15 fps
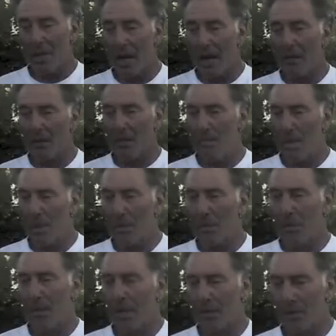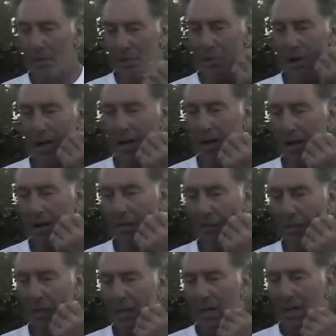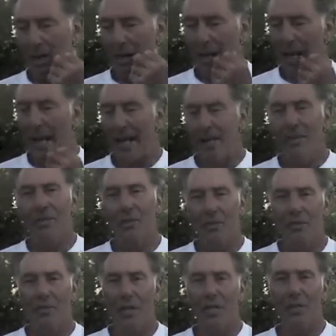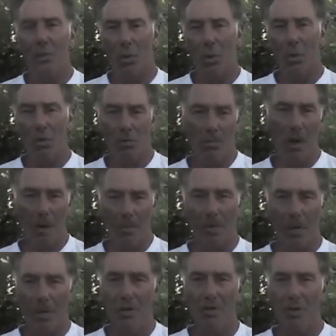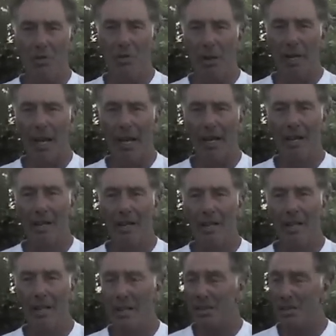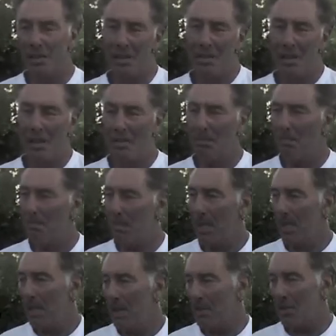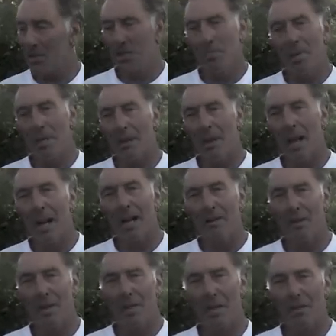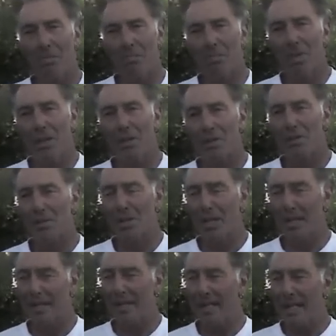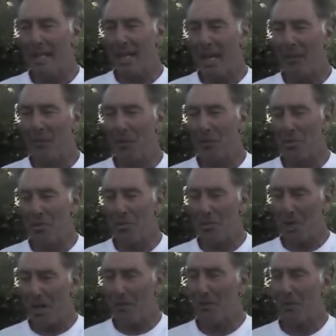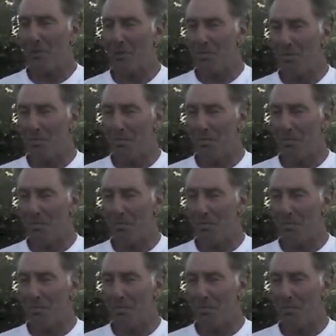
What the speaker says: the agri-myth that there's not enough land to feed the world's population organically is just a big lie, really. Because if you